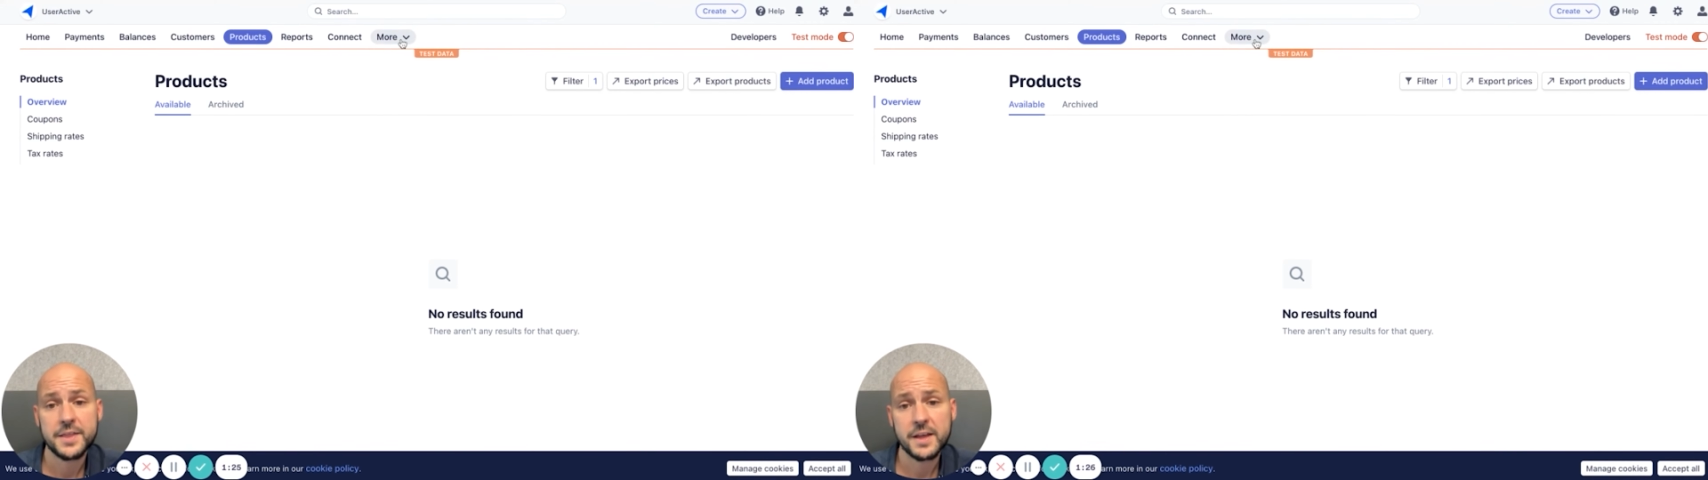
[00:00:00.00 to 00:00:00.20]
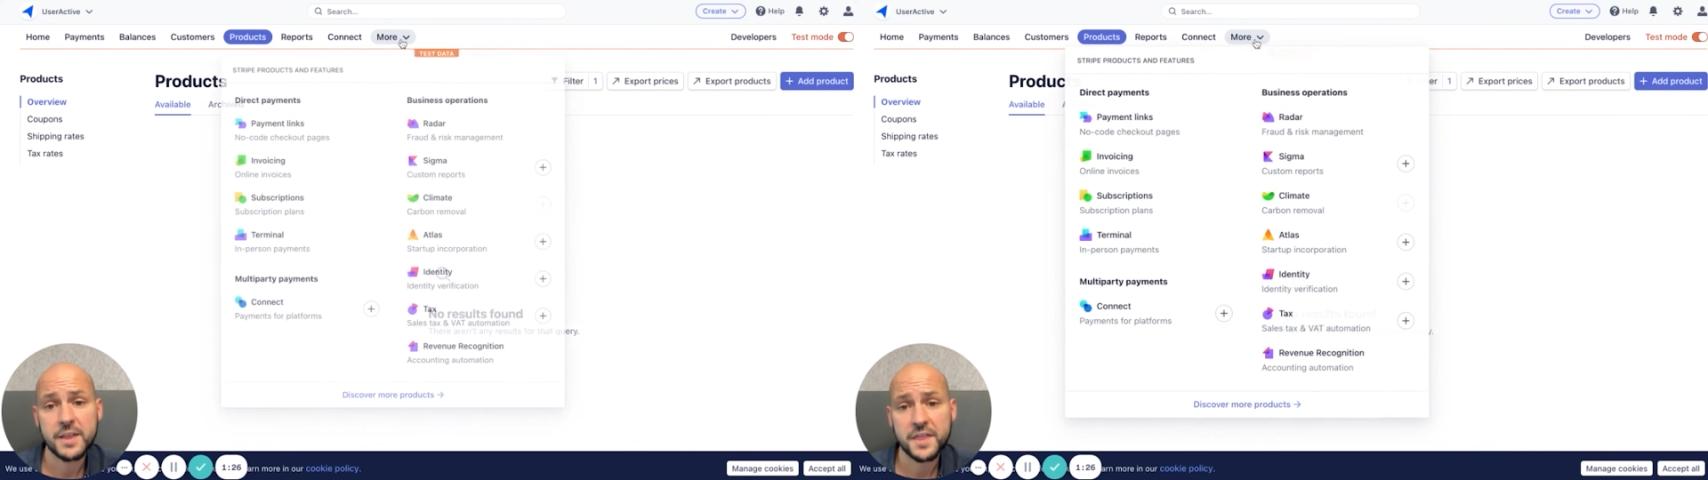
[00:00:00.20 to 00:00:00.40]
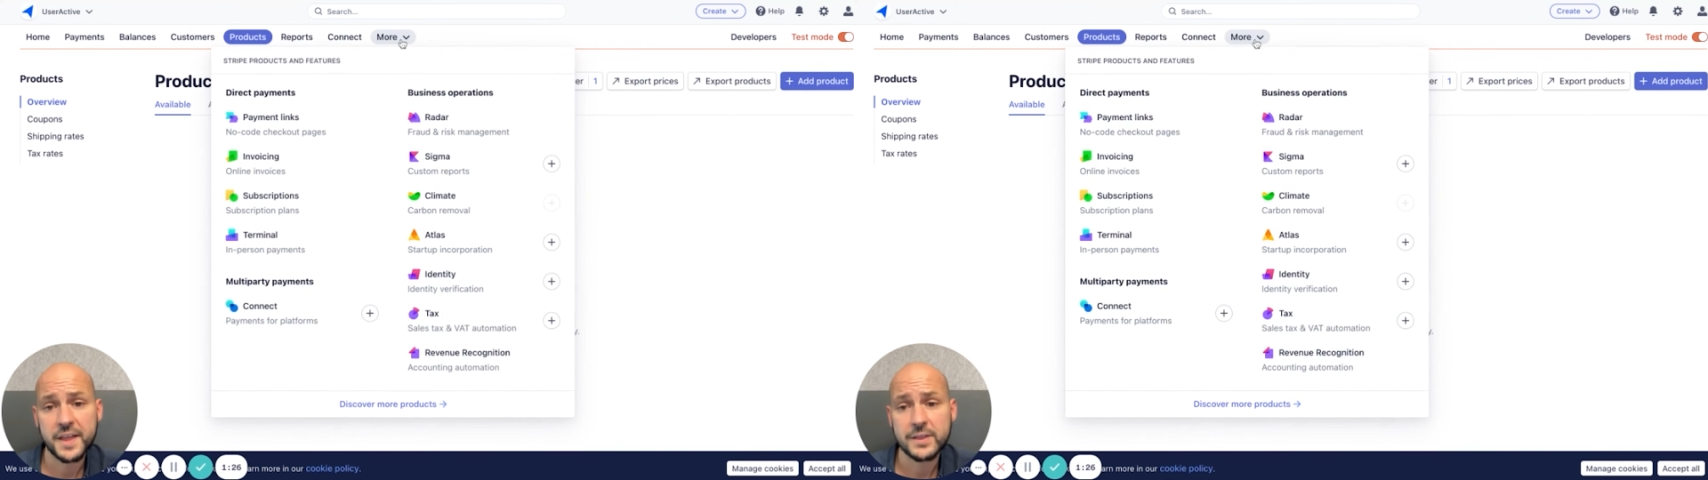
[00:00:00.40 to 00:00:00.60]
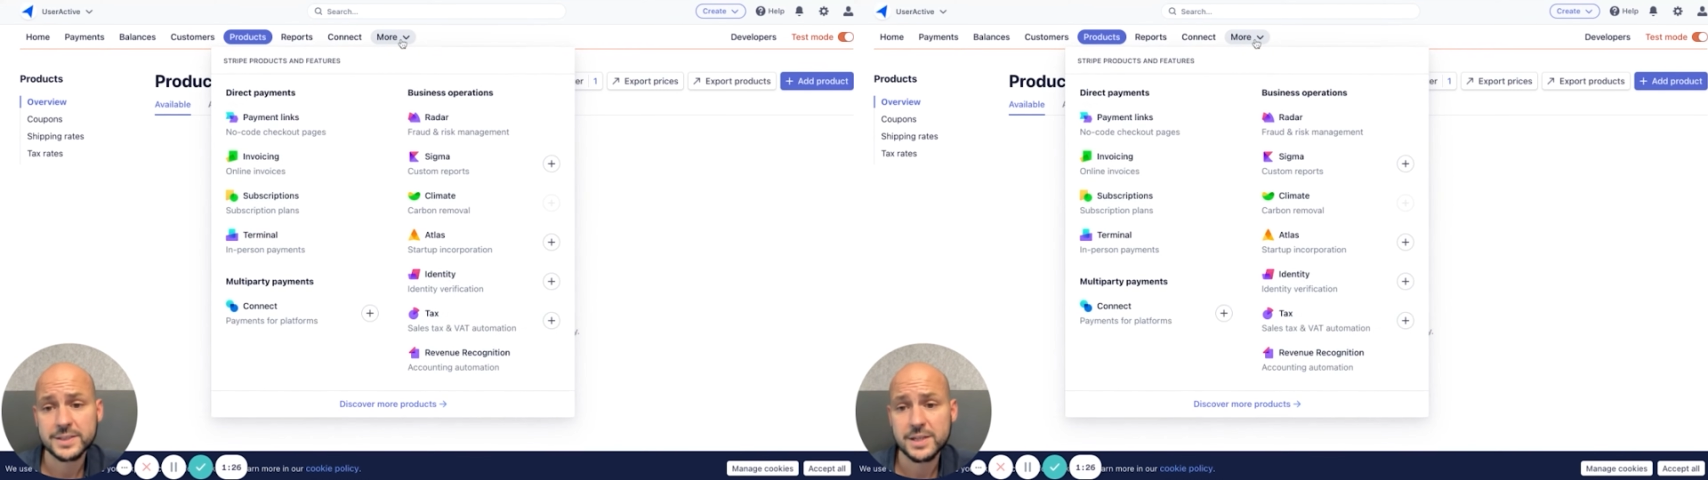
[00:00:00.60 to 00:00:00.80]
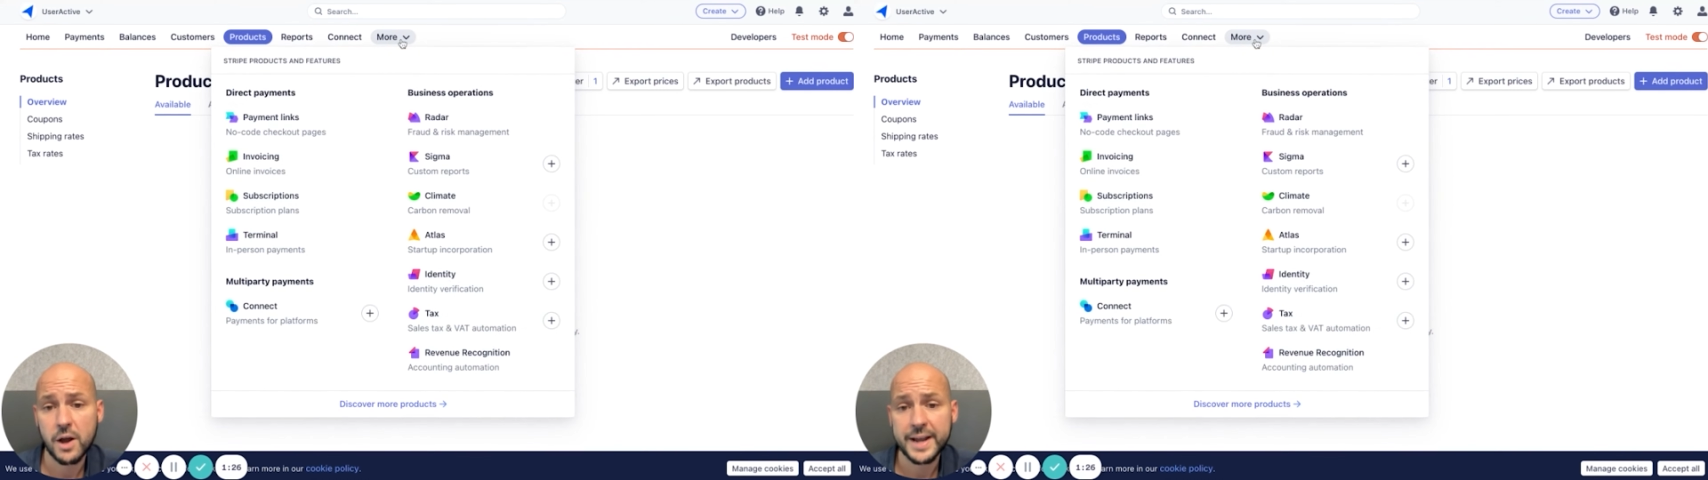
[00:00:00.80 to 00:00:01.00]
The other thing
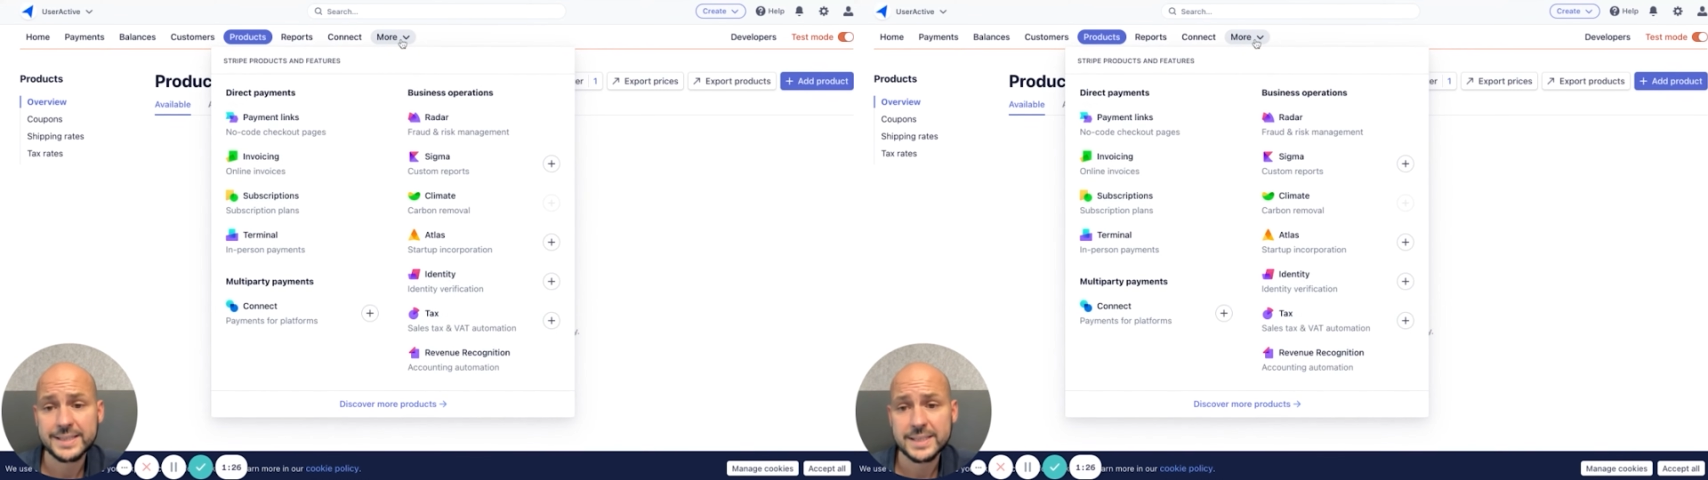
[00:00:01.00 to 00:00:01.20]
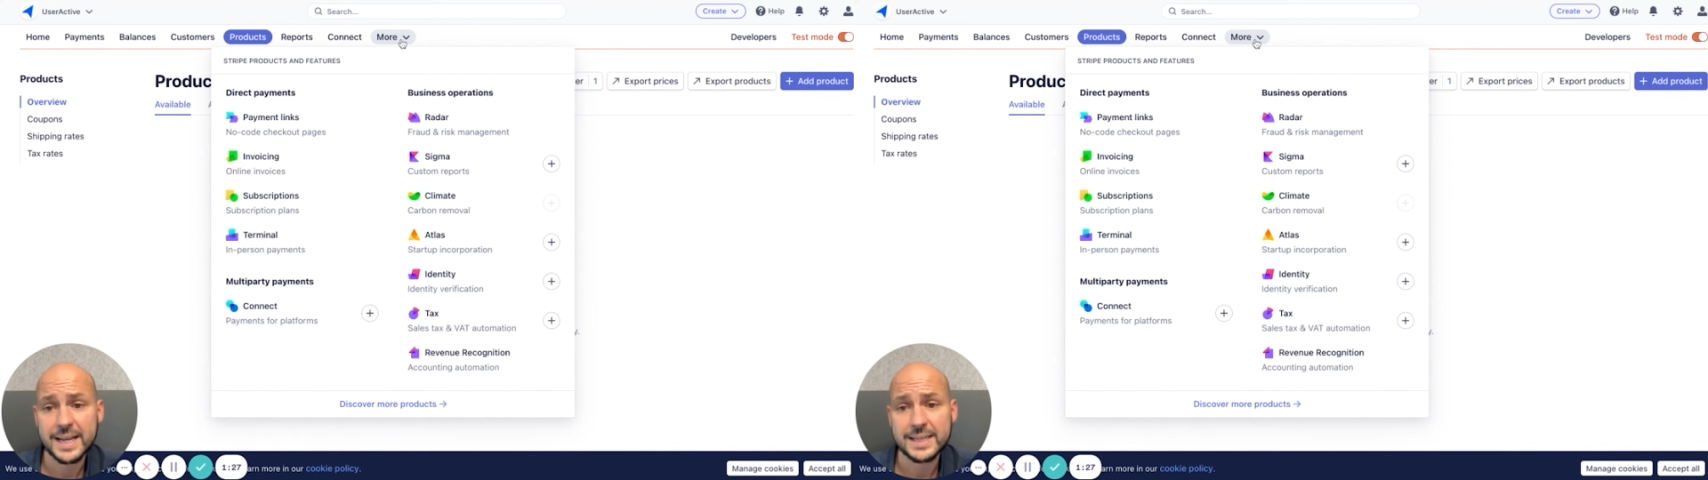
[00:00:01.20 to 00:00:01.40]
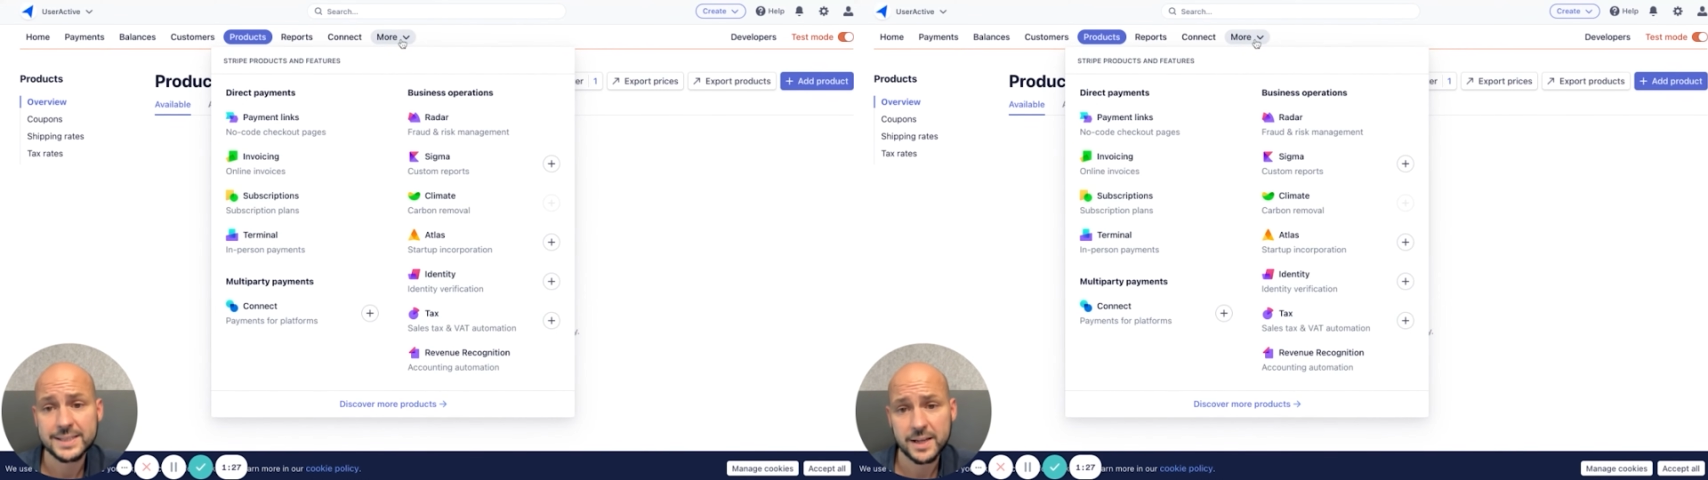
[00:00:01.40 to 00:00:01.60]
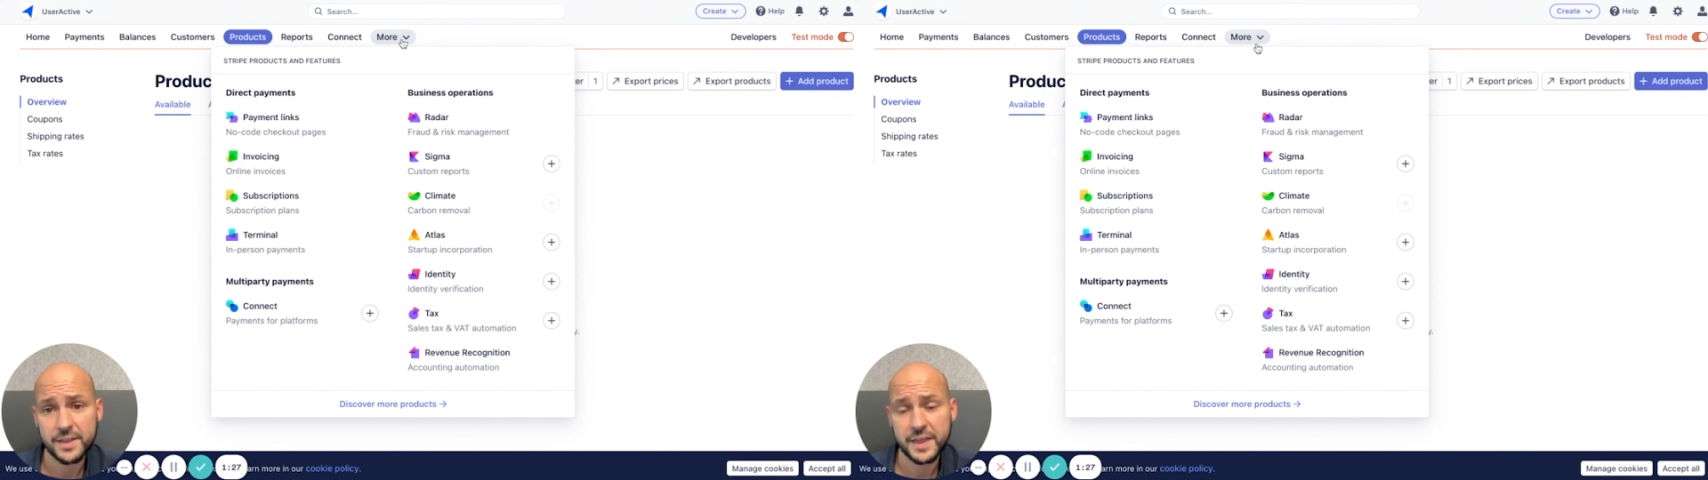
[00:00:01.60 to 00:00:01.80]
that's nice is